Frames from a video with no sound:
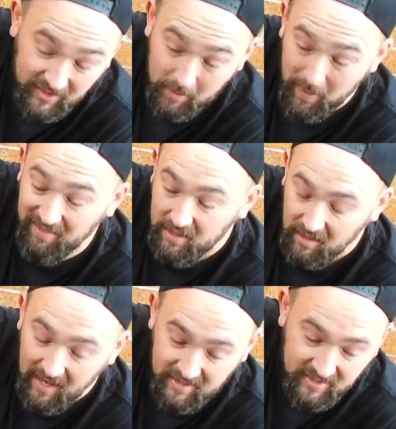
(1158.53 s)
It's a bit of a
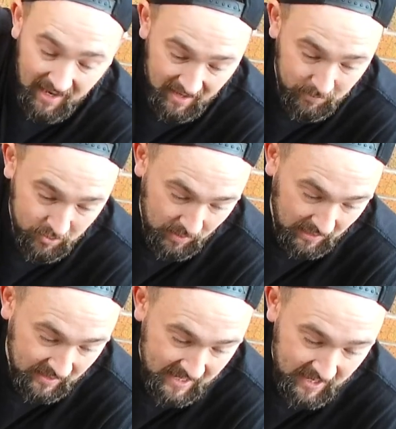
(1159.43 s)
collector's item as
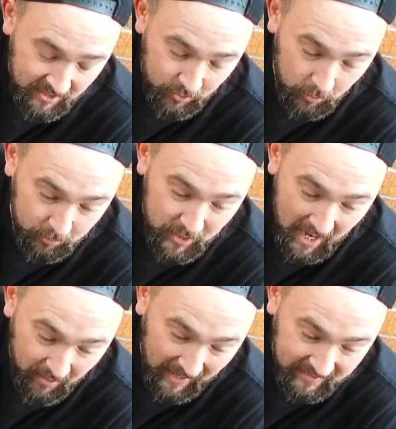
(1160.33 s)
well. So up to
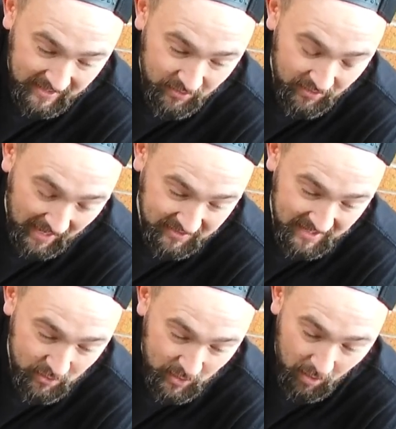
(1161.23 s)
now, that's in
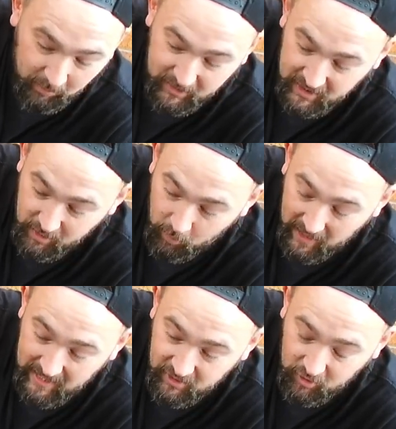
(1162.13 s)
the competition
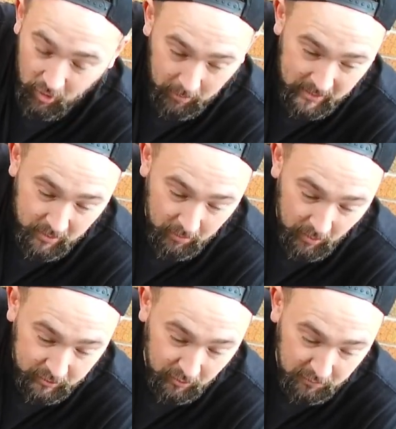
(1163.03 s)
winnings. There's going to be some
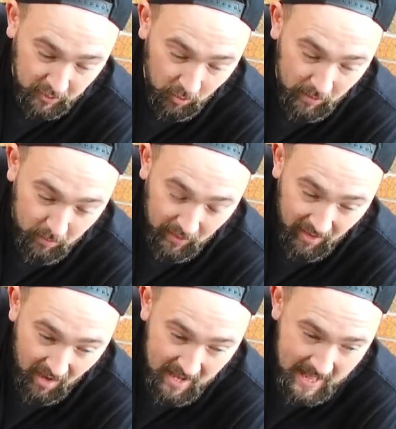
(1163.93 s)
more stuff to go in
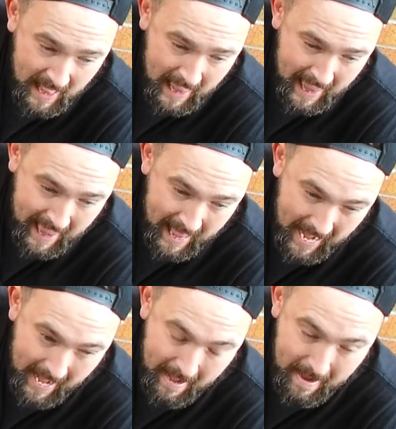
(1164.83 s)
with it.
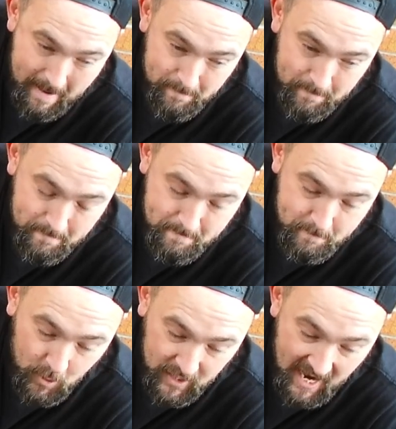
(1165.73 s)

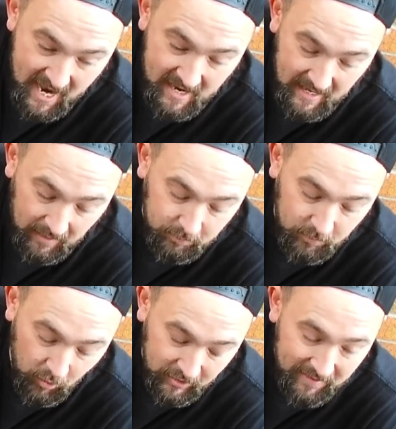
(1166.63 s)
But yeah, I'm
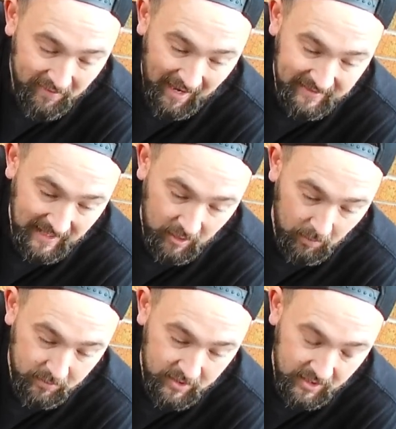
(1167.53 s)
going to devise that
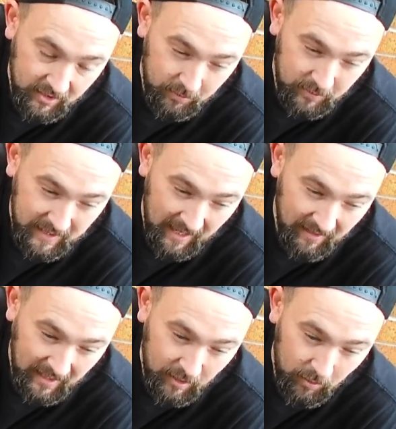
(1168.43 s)
competition. We'll
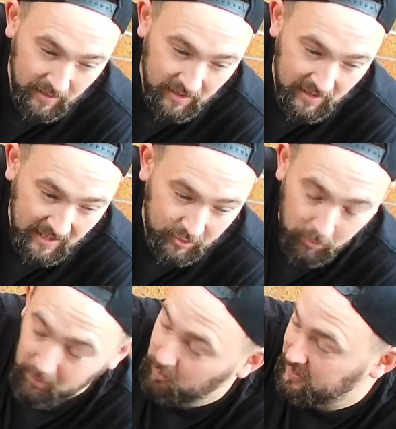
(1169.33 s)
get that going in the next
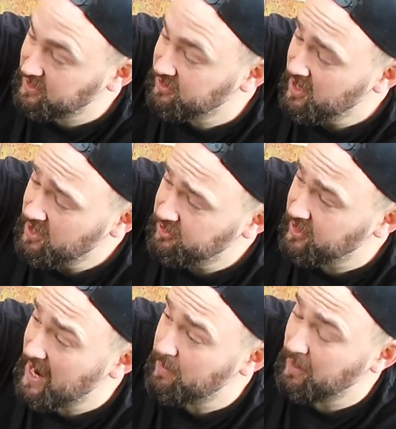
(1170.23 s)
couple of weeks.
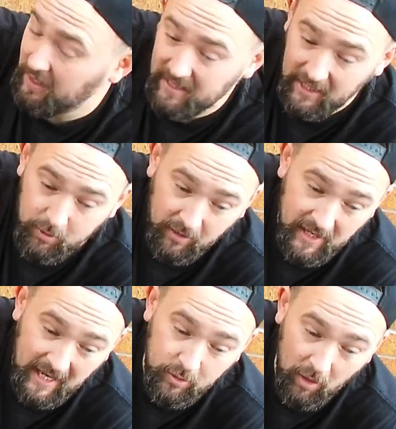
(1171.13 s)
So yeah, I'll catch you on
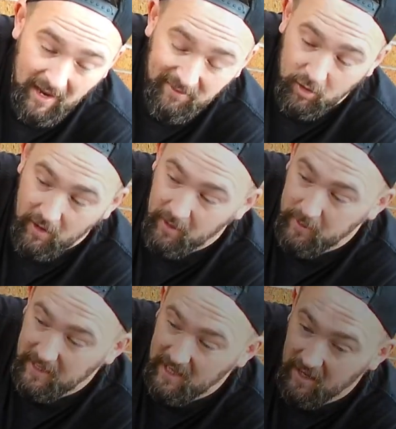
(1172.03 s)
the next one. Have a great
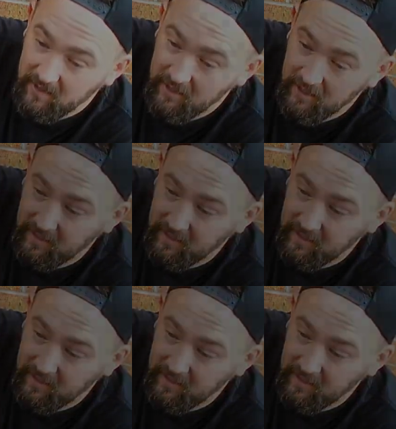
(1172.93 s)
weekend.